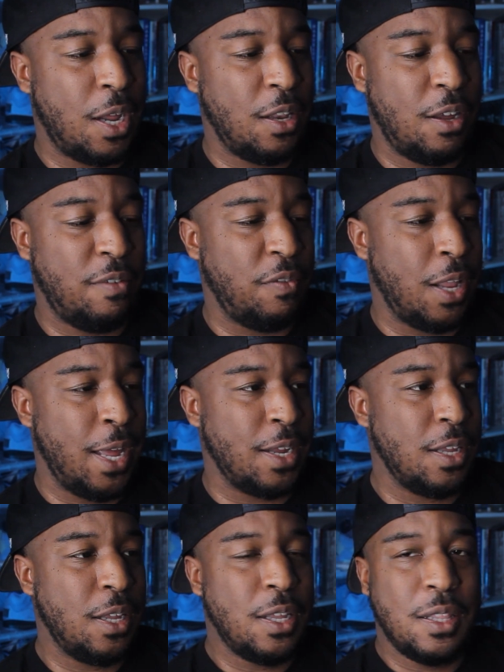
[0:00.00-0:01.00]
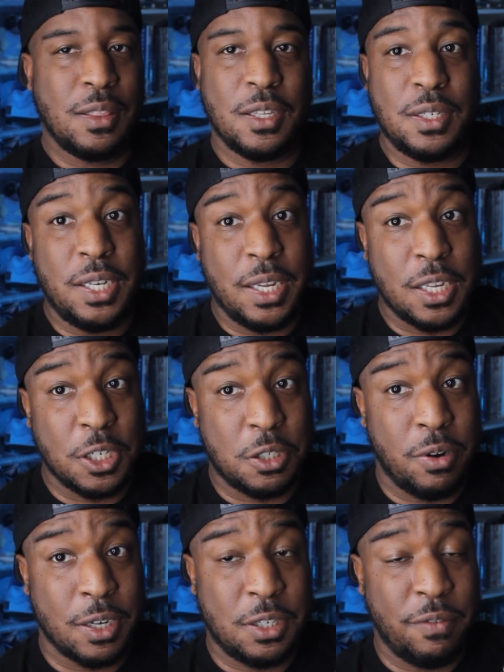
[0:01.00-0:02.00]
I love like the
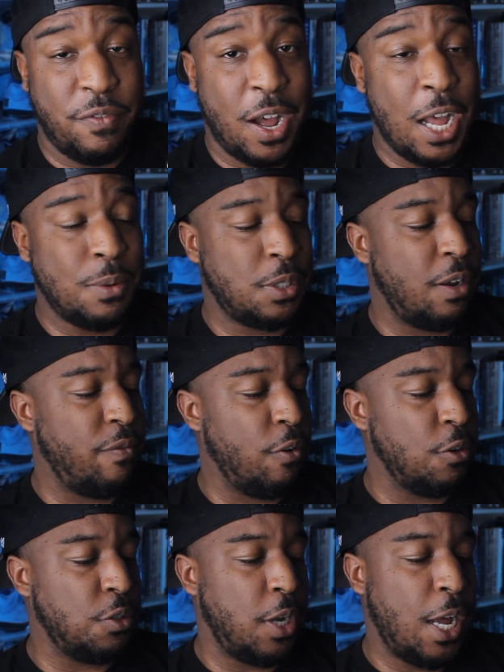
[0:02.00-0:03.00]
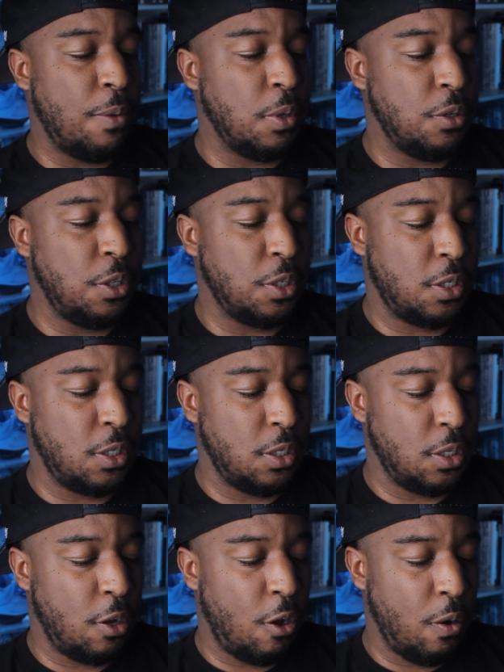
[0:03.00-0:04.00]
deconstructed vibes that Virgil Abloh used
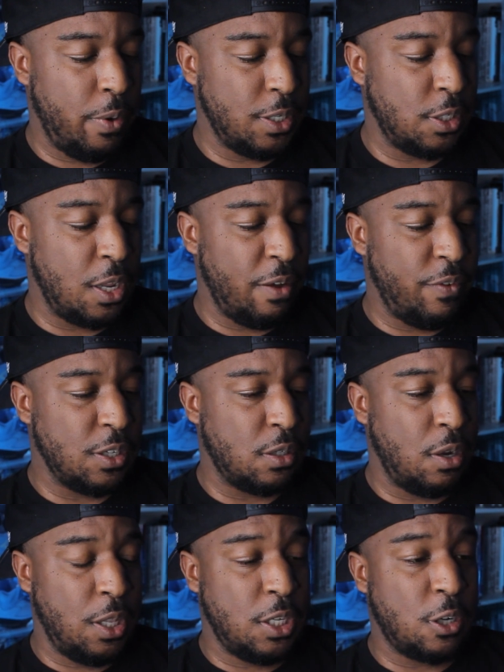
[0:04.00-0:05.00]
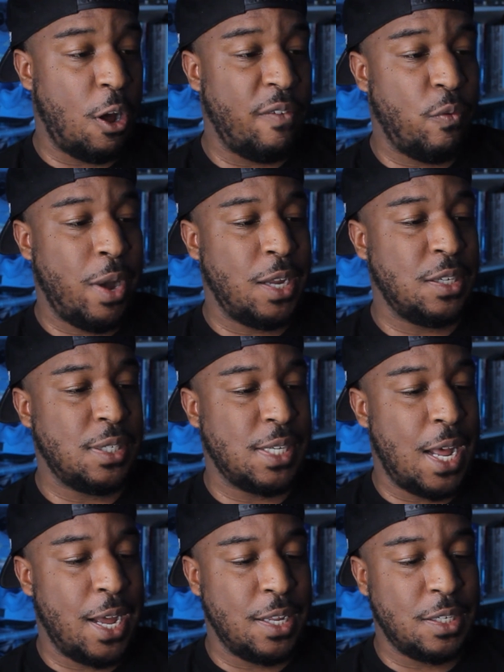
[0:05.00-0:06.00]
to always give us on these off-white
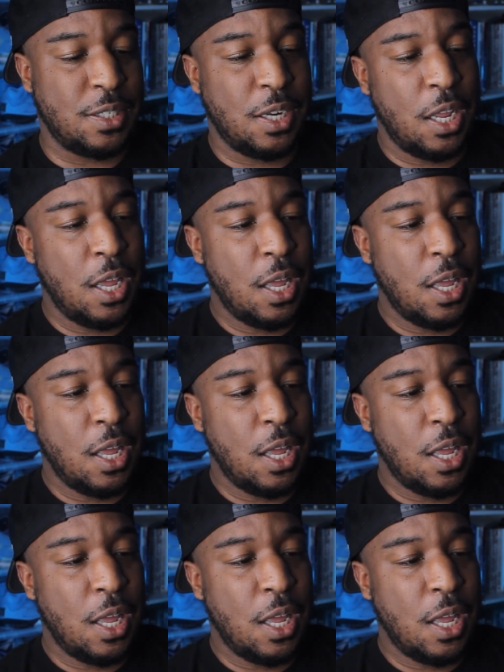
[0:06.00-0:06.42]
designs.